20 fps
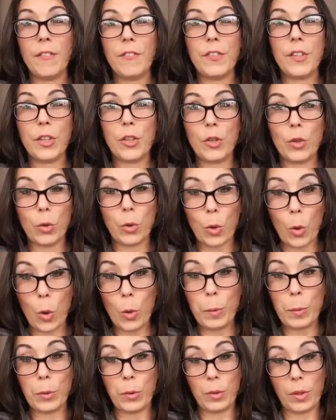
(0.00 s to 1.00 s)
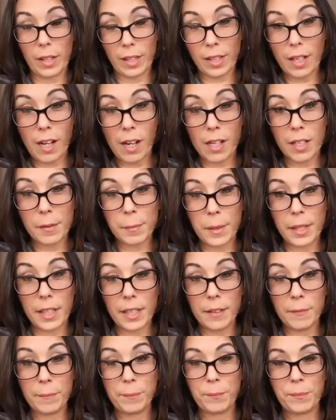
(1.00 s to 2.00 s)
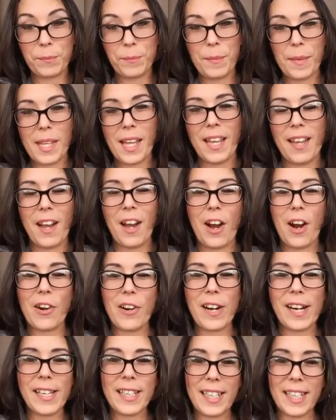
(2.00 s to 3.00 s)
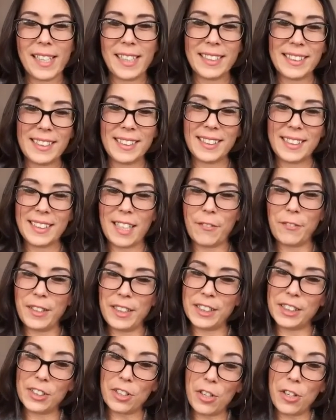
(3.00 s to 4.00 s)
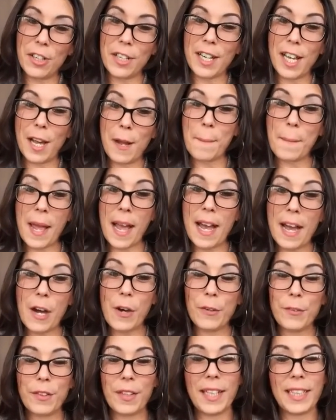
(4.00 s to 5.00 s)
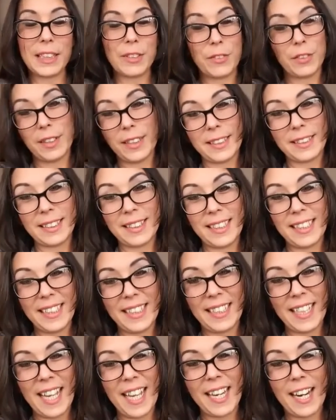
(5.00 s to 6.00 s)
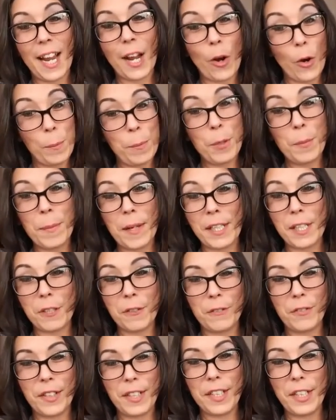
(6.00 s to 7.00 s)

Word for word: of the global economy. All right, guys, Stephanie Starr, and I'm out. Thanks for listening, and I hope you make your